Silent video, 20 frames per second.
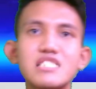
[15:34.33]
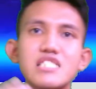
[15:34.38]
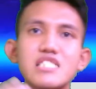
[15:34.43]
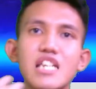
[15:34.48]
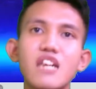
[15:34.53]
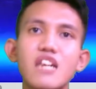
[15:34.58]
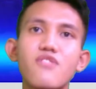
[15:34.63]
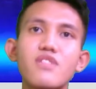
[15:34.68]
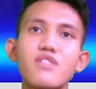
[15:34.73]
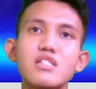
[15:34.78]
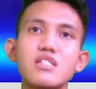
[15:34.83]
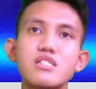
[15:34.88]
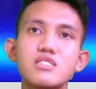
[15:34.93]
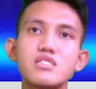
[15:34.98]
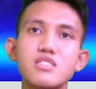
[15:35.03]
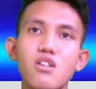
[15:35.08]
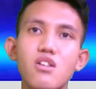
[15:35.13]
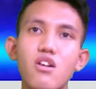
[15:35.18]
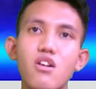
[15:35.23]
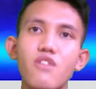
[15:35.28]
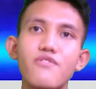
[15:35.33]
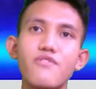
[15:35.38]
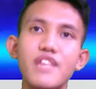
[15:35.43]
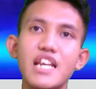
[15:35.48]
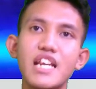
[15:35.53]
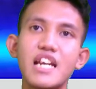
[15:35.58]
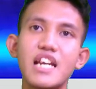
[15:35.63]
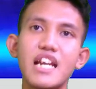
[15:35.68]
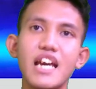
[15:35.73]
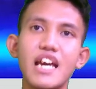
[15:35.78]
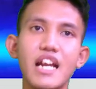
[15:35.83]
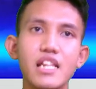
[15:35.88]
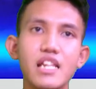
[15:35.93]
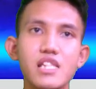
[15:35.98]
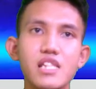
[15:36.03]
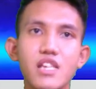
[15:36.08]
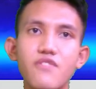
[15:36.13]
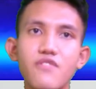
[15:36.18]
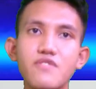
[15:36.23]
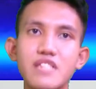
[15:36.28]
sequence of
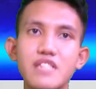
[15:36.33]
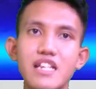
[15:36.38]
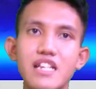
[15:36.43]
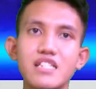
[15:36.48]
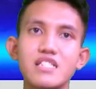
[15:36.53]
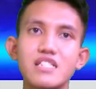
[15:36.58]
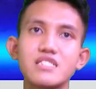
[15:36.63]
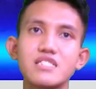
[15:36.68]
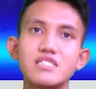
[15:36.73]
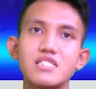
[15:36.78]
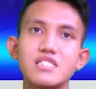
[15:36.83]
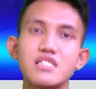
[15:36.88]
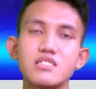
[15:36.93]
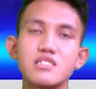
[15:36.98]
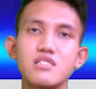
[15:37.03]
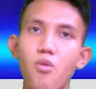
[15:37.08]
declarative sentences,